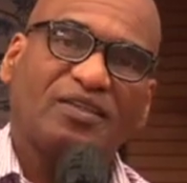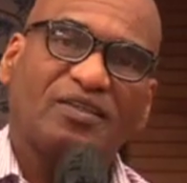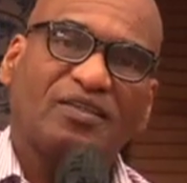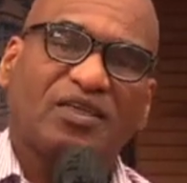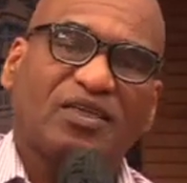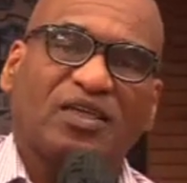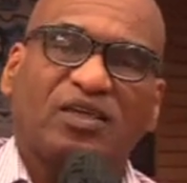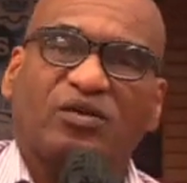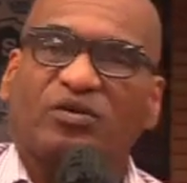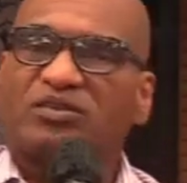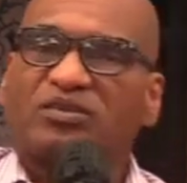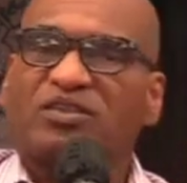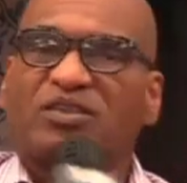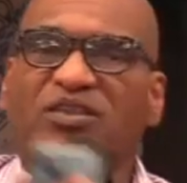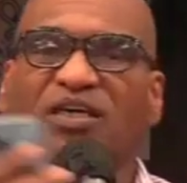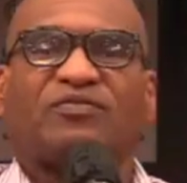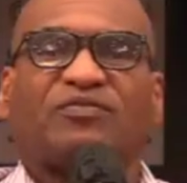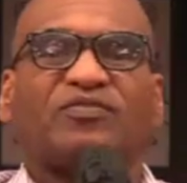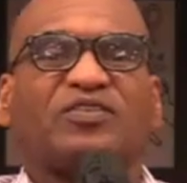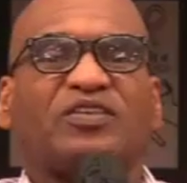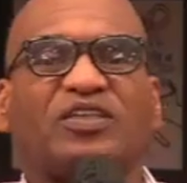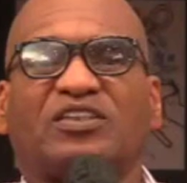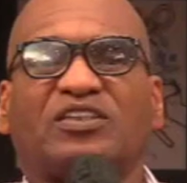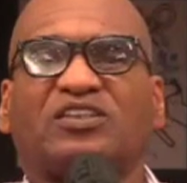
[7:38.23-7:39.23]
Here's the
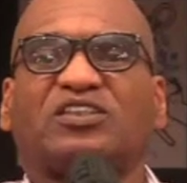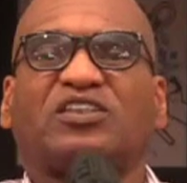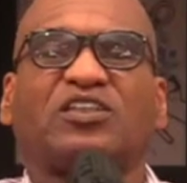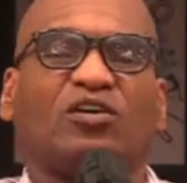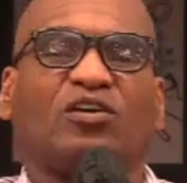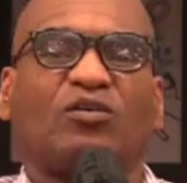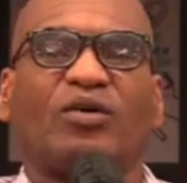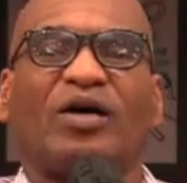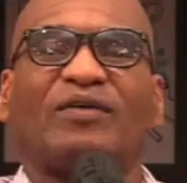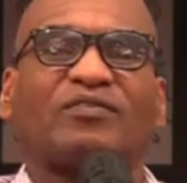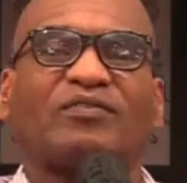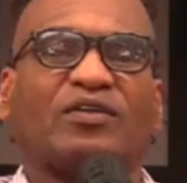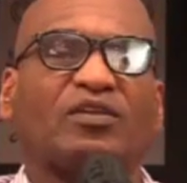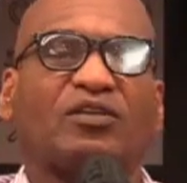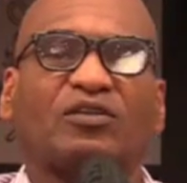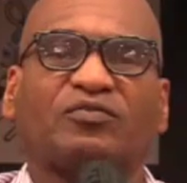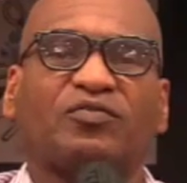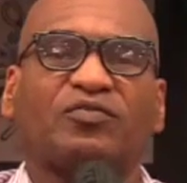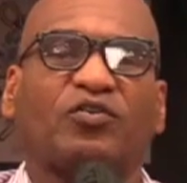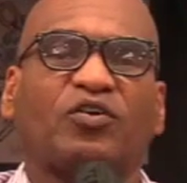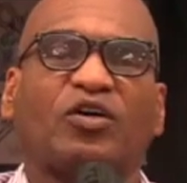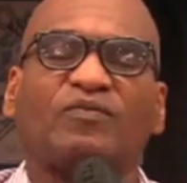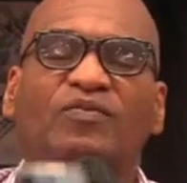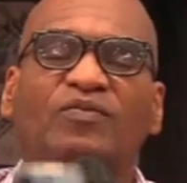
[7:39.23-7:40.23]
definition. You don't have to look
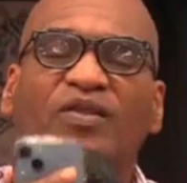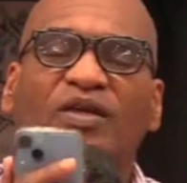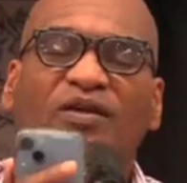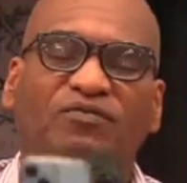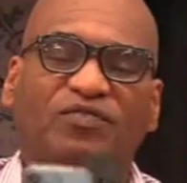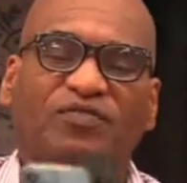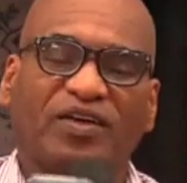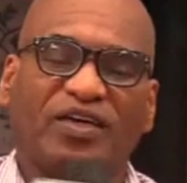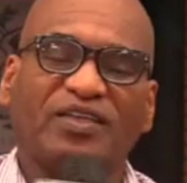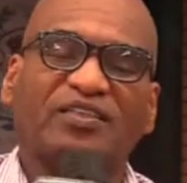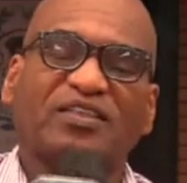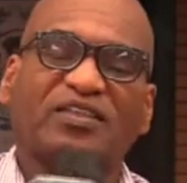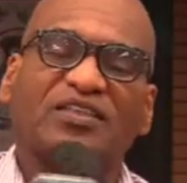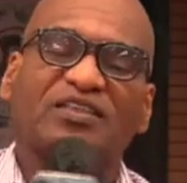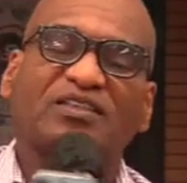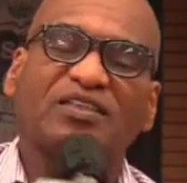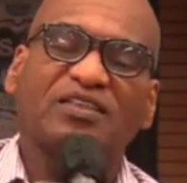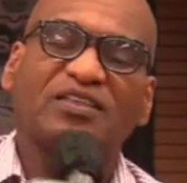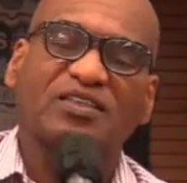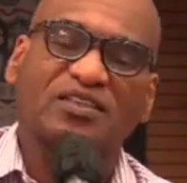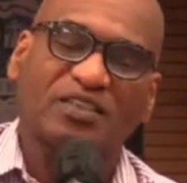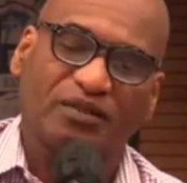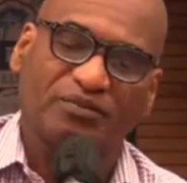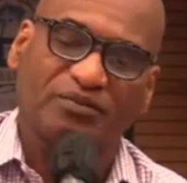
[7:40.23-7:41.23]
for it. Faith is
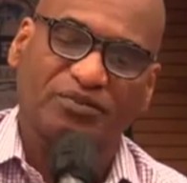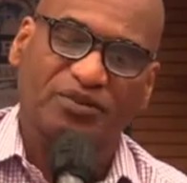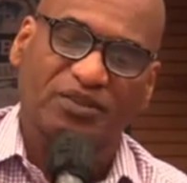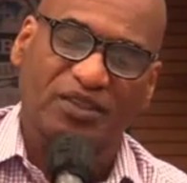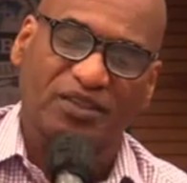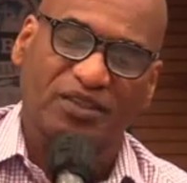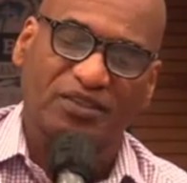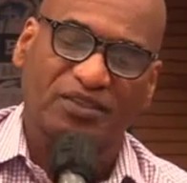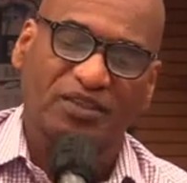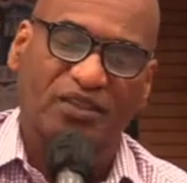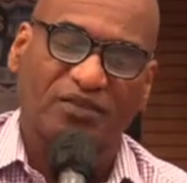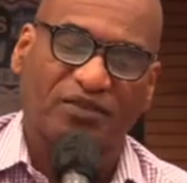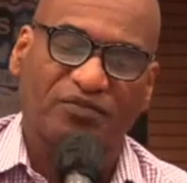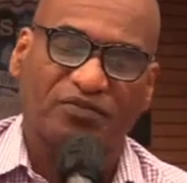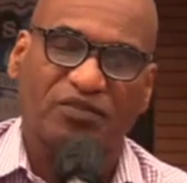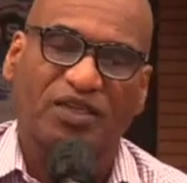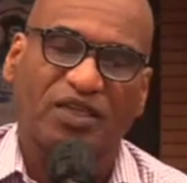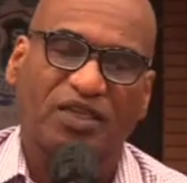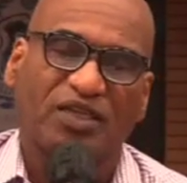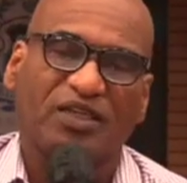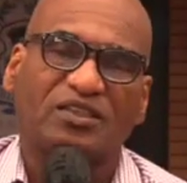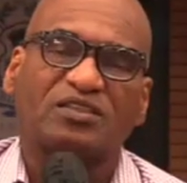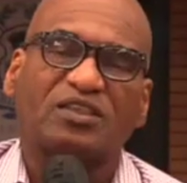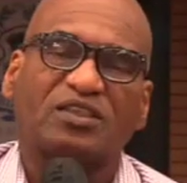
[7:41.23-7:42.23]
the substance of
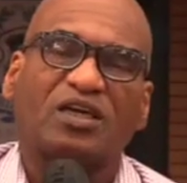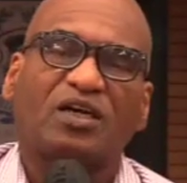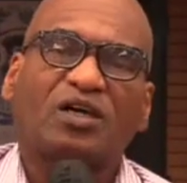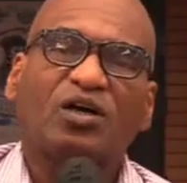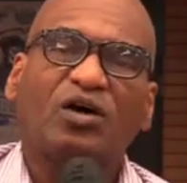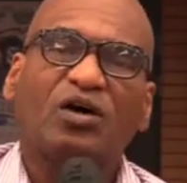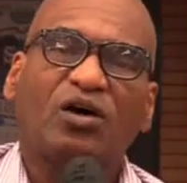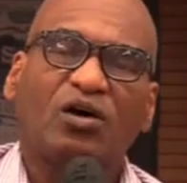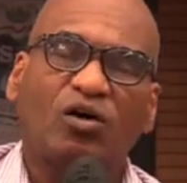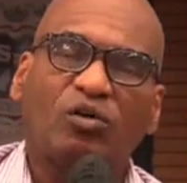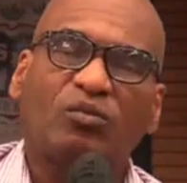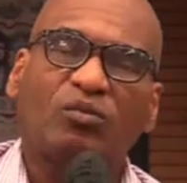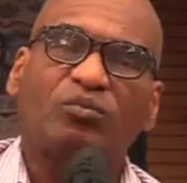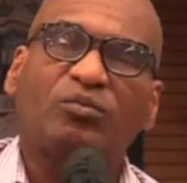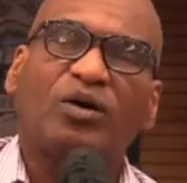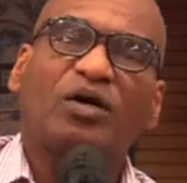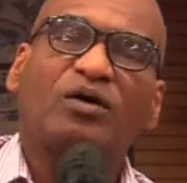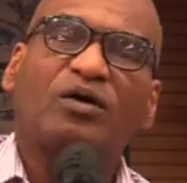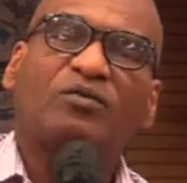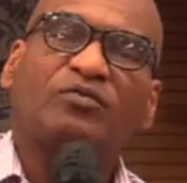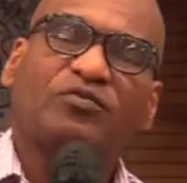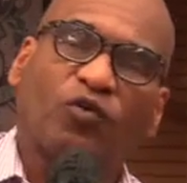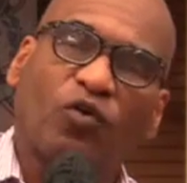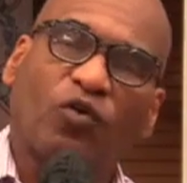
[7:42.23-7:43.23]
things
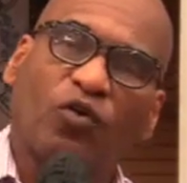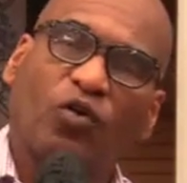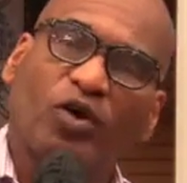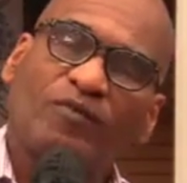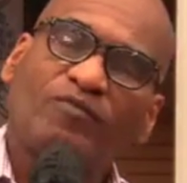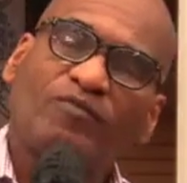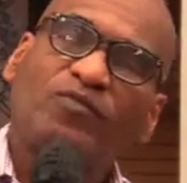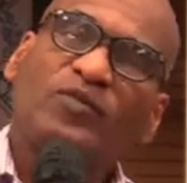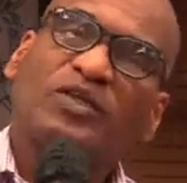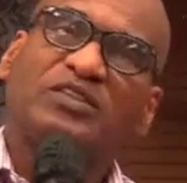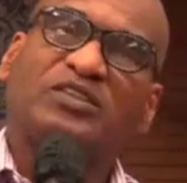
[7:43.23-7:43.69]
hoped for.